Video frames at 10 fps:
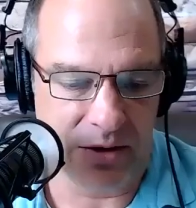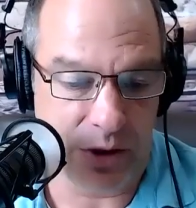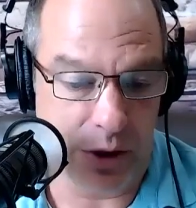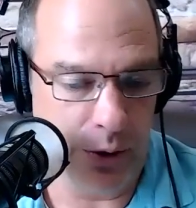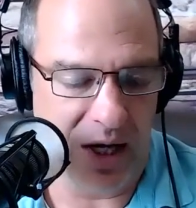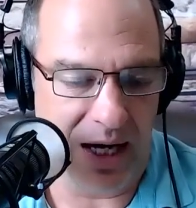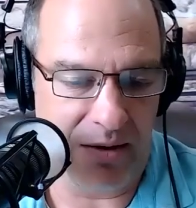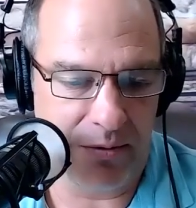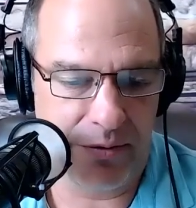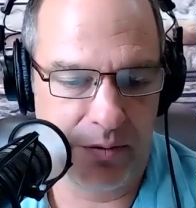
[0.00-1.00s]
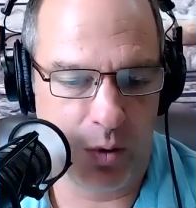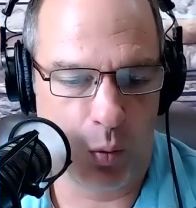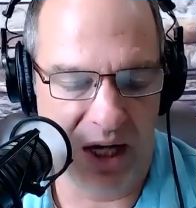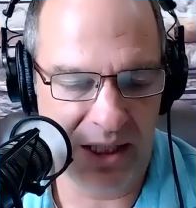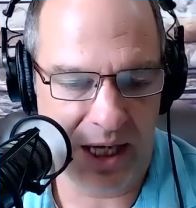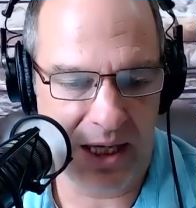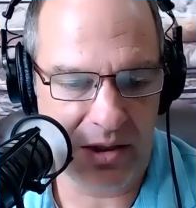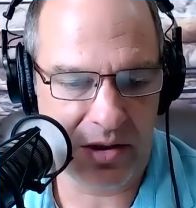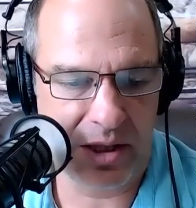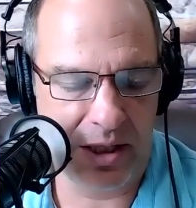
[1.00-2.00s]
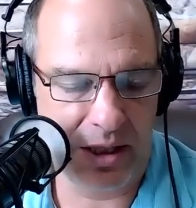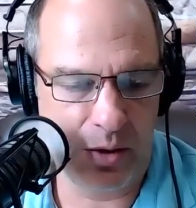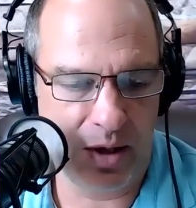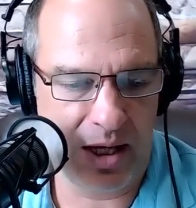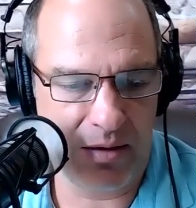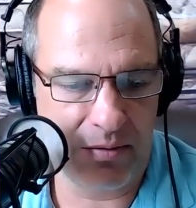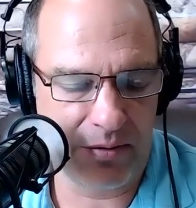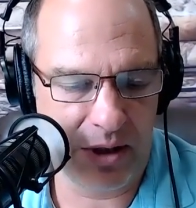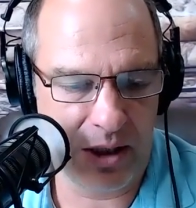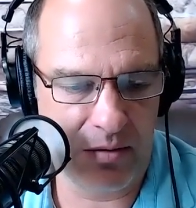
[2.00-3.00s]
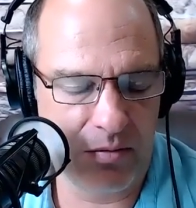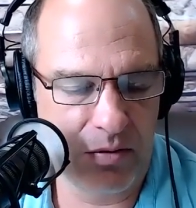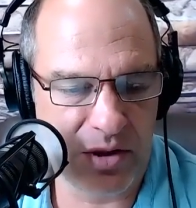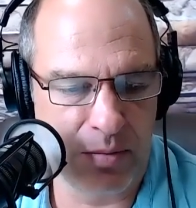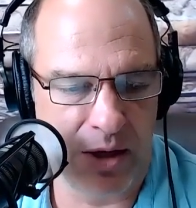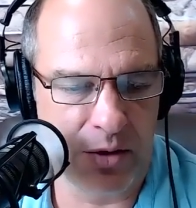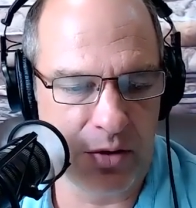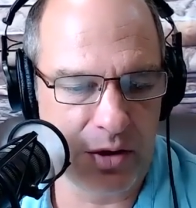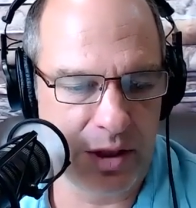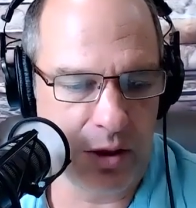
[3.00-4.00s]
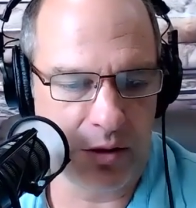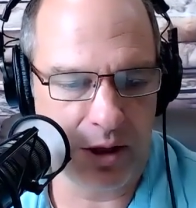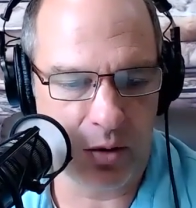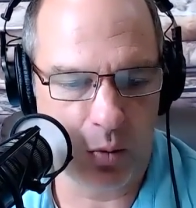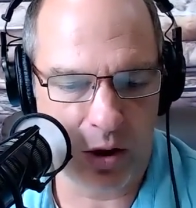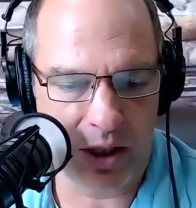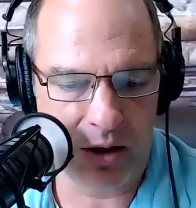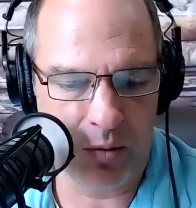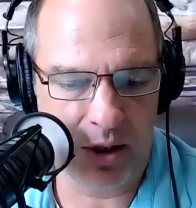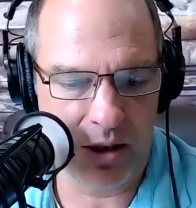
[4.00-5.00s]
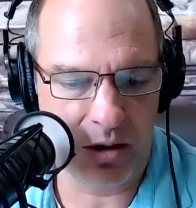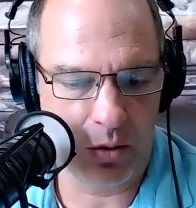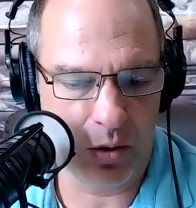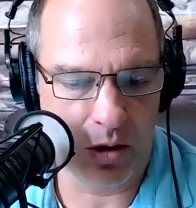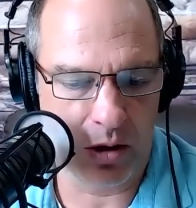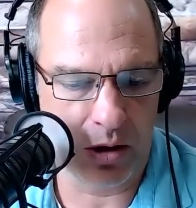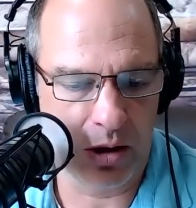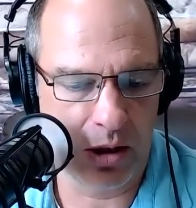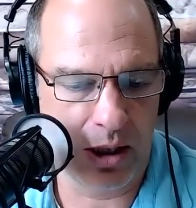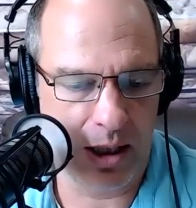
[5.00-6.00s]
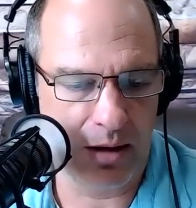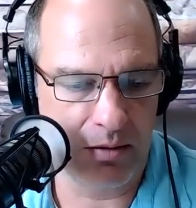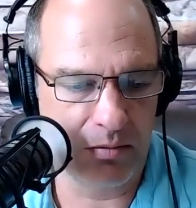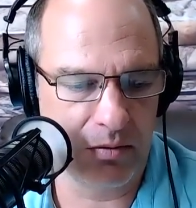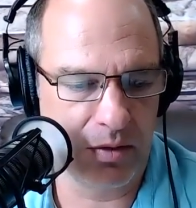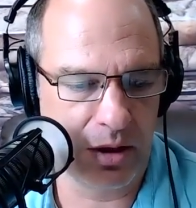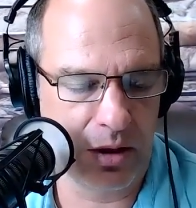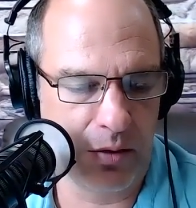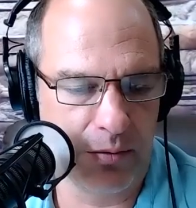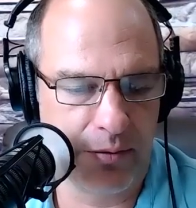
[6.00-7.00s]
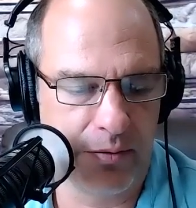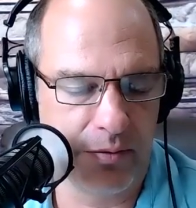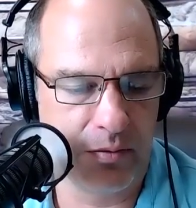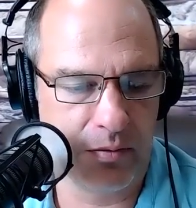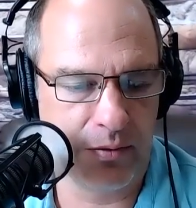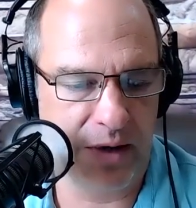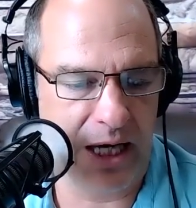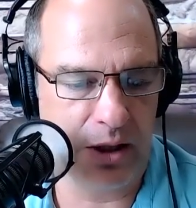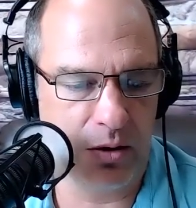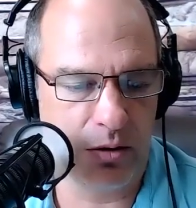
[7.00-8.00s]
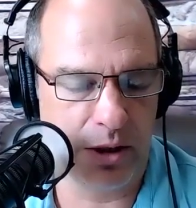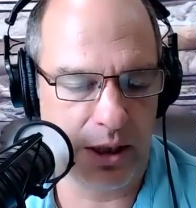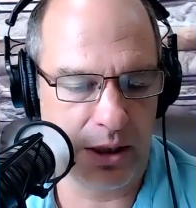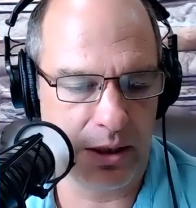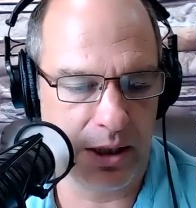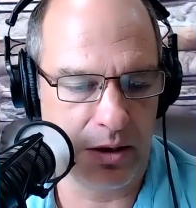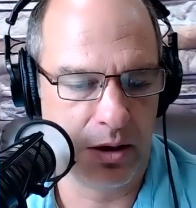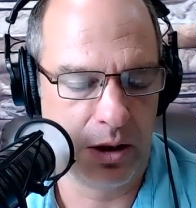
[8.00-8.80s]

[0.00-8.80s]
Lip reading: you have the one case, and then you have some others that you're either working with or you've filed. And